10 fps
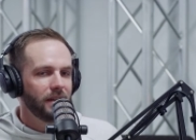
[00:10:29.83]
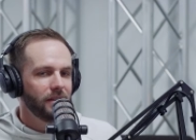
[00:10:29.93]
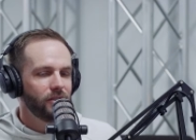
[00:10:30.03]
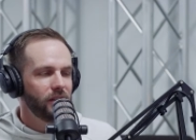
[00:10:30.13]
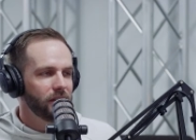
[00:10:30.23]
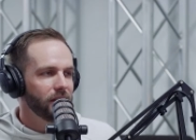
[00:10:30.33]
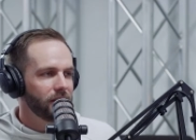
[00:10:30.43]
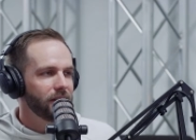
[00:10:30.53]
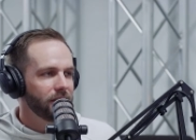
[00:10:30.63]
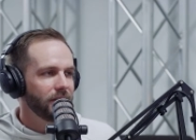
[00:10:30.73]

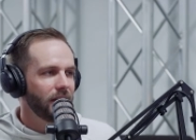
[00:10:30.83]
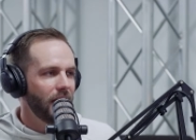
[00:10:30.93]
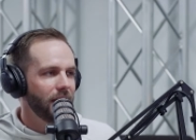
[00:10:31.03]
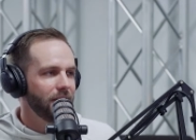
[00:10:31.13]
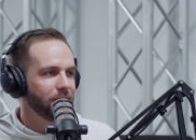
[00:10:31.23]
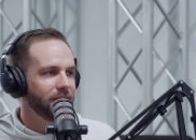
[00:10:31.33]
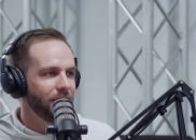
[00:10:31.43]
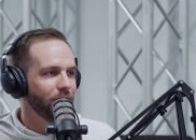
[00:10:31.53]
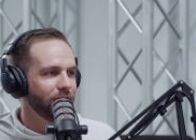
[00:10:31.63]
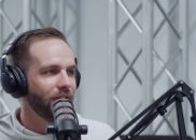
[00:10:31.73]
Jesus, God
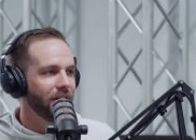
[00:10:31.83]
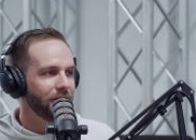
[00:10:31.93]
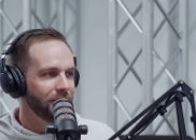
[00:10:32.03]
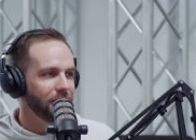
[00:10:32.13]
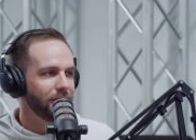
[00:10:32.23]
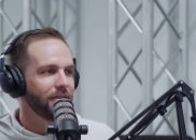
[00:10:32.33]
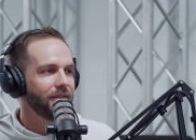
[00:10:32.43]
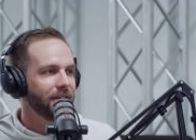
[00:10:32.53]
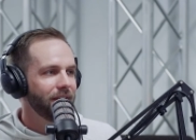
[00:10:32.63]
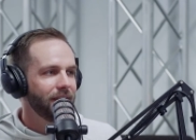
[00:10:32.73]
Himself on earth,
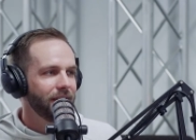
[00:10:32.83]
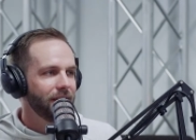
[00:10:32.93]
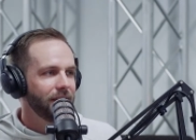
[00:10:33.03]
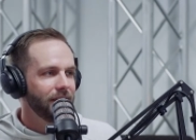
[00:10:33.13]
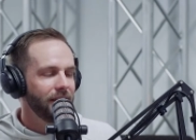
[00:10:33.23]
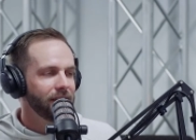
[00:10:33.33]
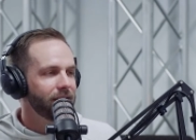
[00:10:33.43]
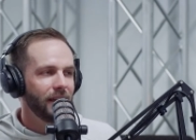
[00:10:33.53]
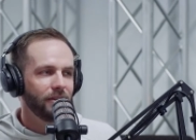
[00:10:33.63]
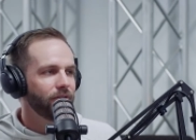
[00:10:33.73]

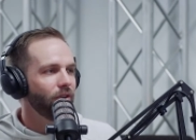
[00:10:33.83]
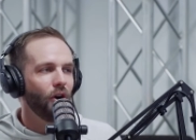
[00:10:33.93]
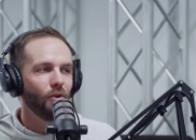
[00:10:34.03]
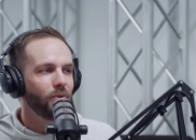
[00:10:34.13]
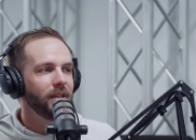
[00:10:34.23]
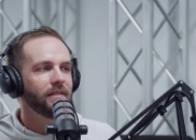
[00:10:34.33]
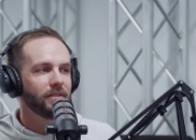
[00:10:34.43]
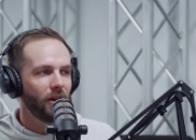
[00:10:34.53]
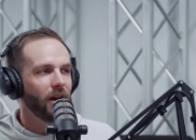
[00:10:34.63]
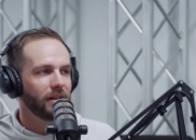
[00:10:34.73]
instead of always
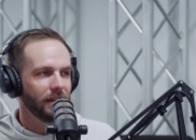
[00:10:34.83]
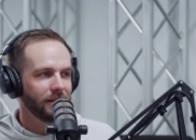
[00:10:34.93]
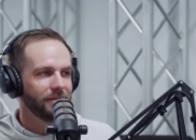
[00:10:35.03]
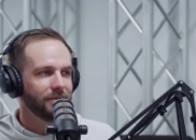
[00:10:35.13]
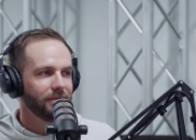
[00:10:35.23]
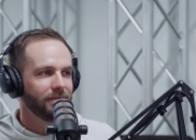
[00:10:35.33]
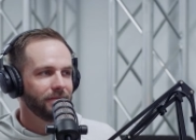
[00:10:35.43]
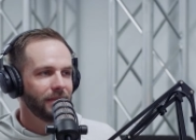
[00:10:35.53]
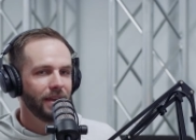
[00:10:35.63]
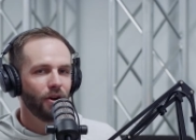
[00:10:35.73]
talking mm-hmm.
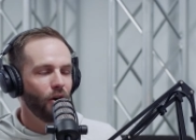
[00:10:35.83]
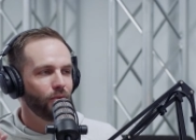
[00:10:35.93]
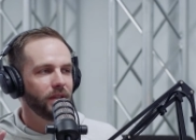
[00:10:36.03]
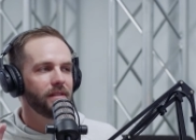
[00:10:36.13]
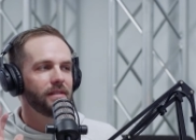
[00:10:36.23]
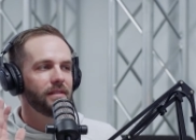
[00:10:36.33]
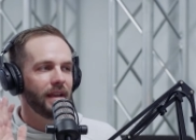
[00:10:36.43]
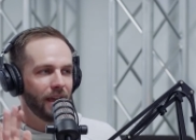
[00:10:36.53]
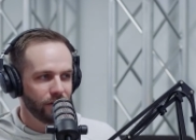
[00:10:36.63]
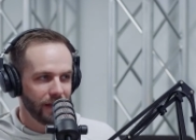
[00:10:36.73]
and always
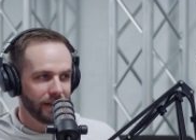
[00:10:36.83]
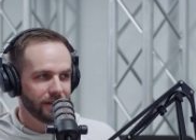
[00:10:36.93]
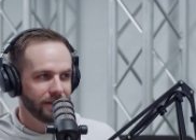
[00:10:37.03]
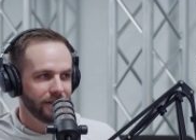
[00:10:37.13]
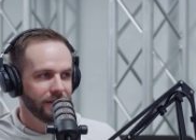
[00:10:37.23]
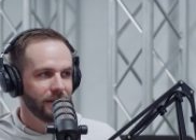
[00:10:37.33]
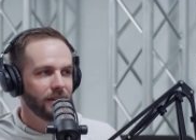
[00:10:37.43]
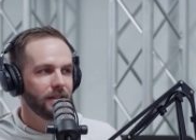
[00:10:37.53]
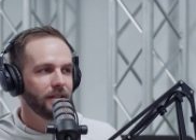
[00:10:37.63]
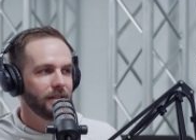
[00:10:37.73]
telling, mm-hmm.
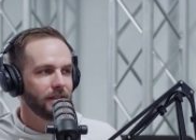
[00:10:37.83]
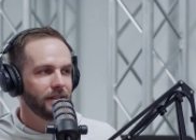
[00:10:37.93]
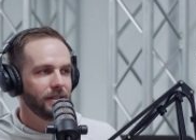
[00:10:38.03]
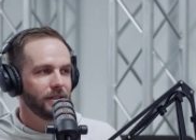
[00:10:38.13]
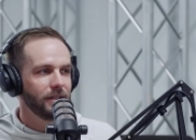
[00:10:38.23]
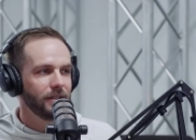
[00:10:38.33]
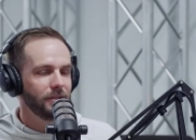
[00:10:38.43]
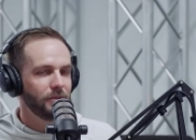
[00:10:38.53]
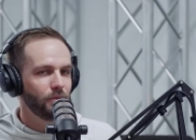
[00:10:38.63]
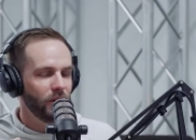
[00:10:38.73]

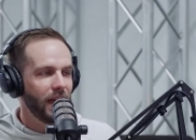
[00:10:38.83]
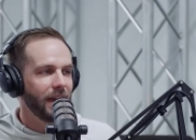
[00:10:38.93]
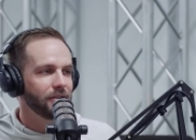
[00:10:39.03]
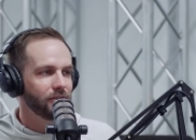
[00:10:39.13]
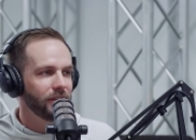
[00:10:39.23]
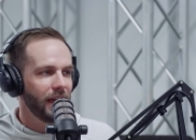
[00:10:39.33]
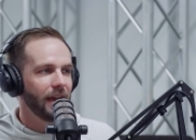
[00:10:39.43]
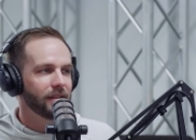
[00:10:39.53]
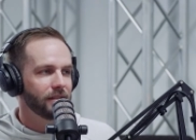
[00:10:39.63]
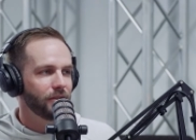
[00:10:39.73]
would actually
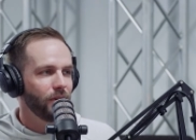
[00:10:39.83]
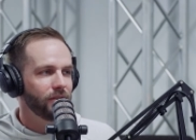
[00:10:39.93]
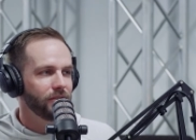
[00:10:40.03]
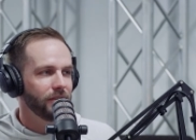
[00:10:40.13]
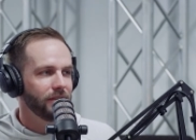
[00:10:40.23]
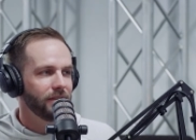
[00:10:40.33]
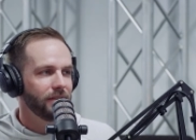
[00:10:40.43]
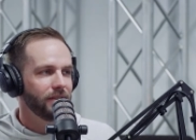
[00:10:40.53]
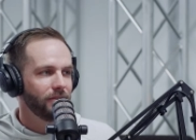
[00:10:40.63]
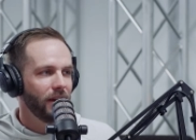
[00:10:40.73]
ask a question,
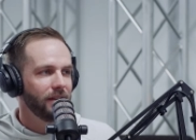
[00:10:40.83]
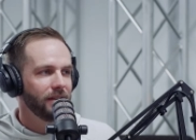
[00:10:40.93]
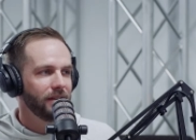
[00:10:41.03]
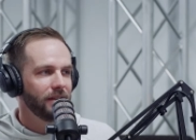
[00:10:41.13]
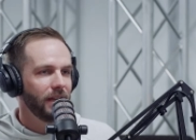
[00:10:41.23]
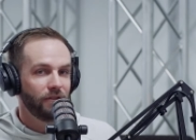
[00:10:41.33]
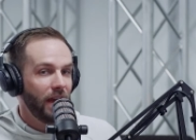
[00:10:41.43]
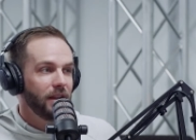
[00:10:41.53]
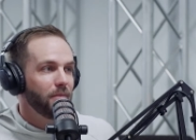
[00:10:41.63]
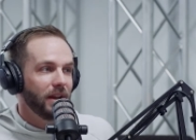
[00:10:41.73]
right? Yeah. If
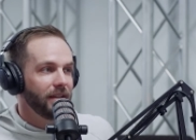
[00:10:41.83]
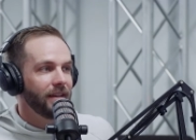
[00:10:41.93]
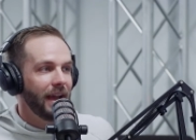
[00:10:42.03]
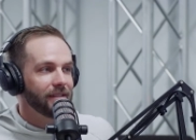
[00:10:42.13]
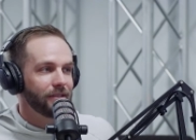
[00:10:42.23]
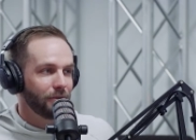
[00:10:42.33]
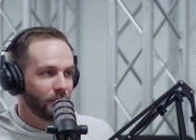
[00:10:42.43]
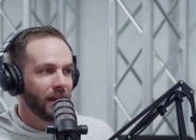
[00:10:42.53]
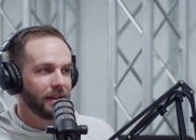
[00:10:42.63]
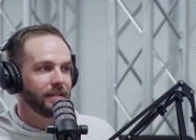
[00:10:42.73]
anybody has the
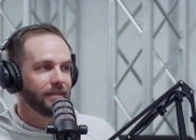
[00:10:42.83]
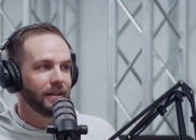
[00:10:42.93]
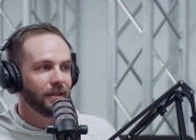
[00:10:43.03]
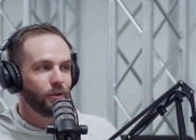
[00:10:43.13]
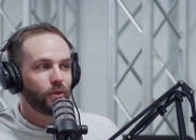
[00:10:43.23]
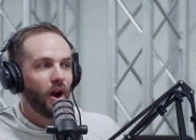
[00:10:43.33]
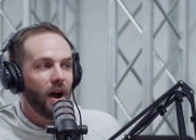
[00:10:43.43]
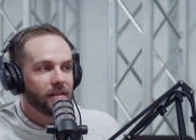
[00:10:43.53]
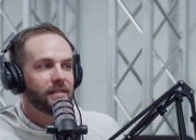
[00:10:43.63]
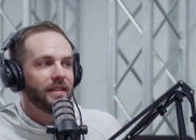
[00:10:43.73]
right to
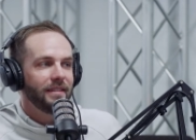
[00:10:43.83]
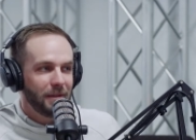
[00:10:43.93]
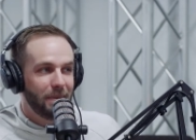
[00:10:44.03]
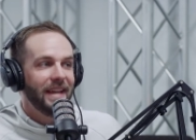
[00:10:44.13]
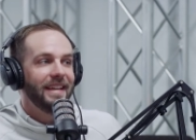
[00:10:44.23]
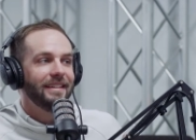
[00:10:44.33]
constantly be